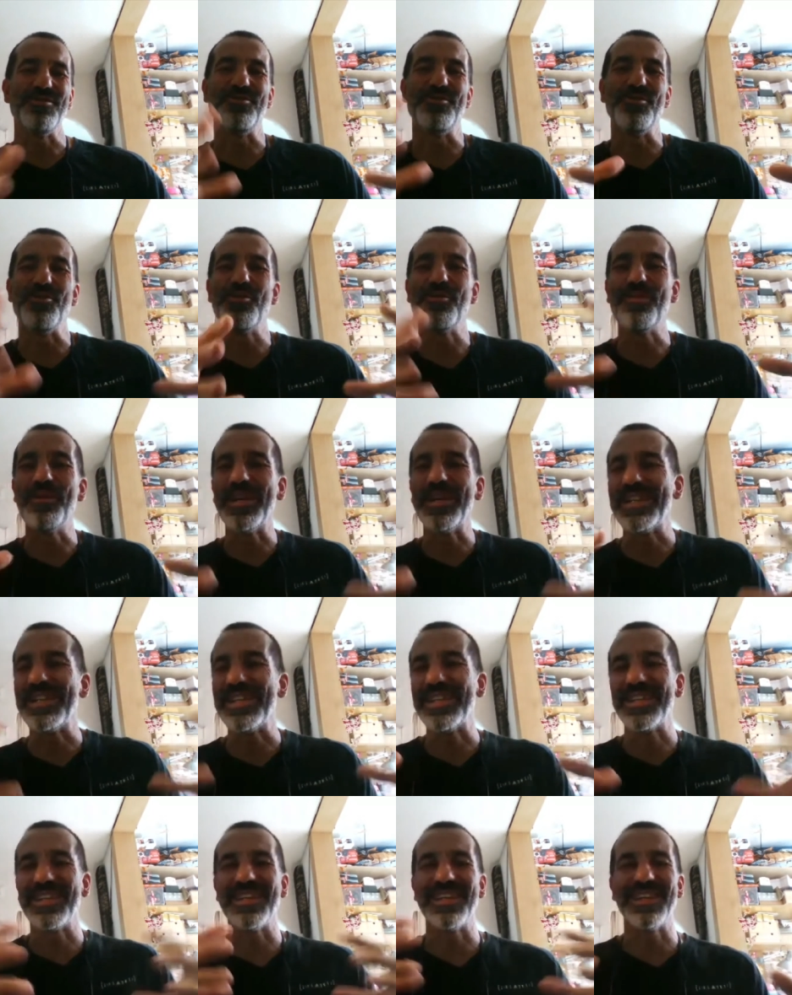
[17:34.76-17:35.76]

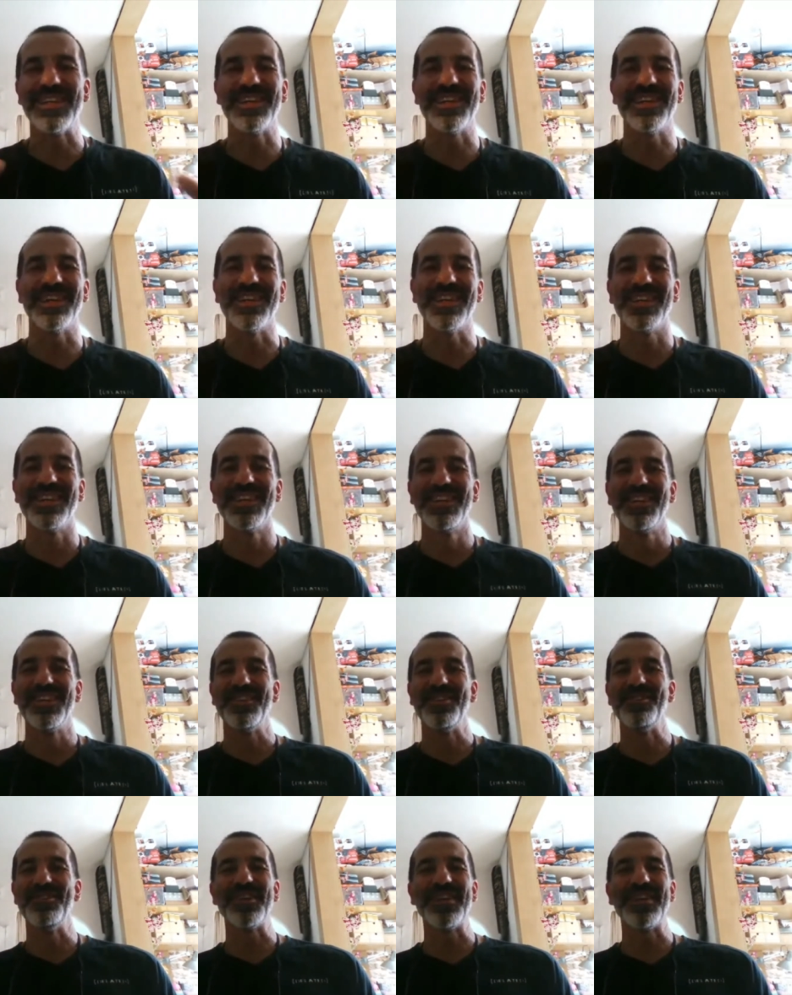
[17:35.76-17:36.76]
urban uh,
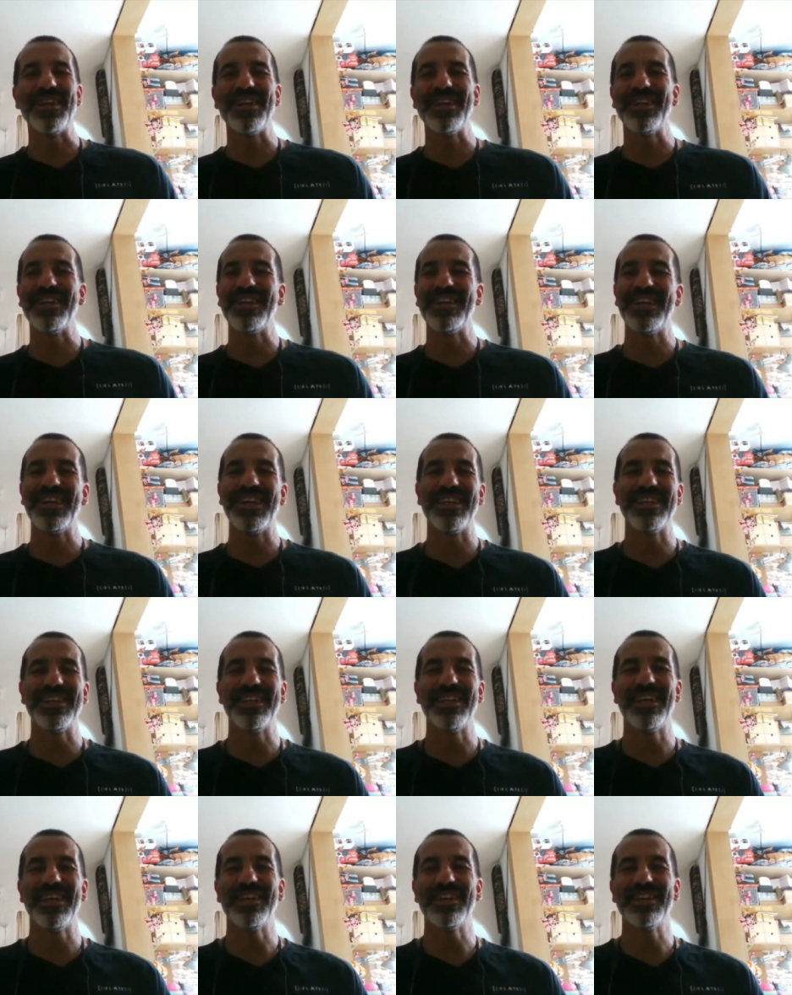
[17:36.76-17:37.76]
nuclear
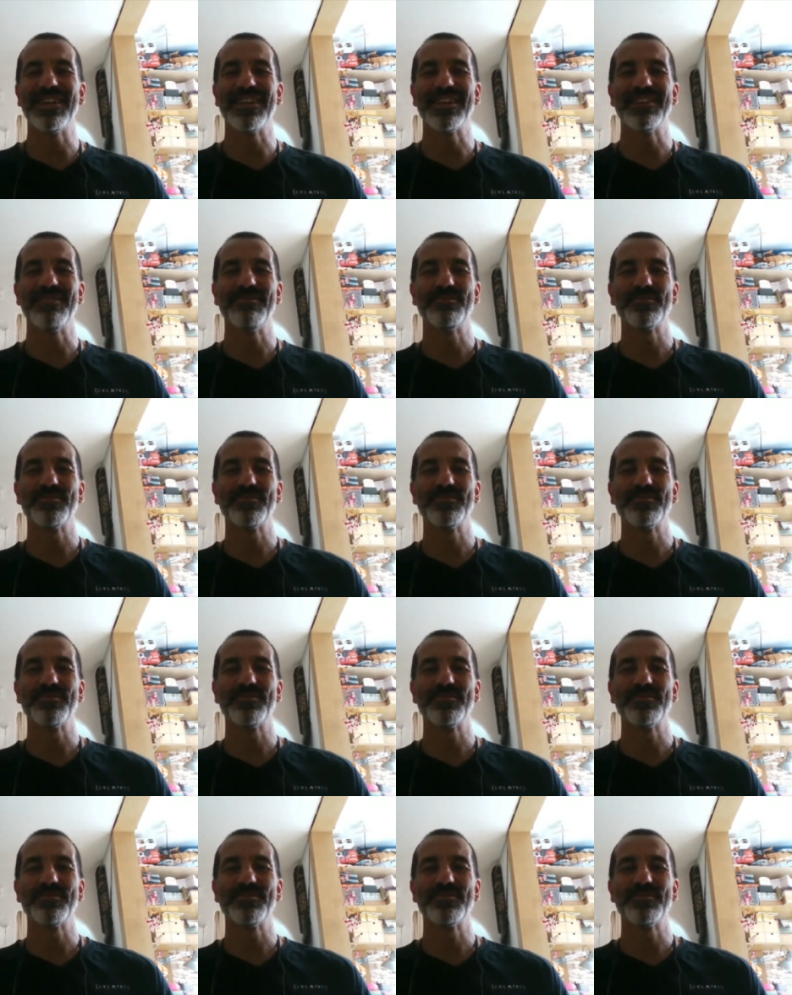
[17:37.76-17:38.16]
and and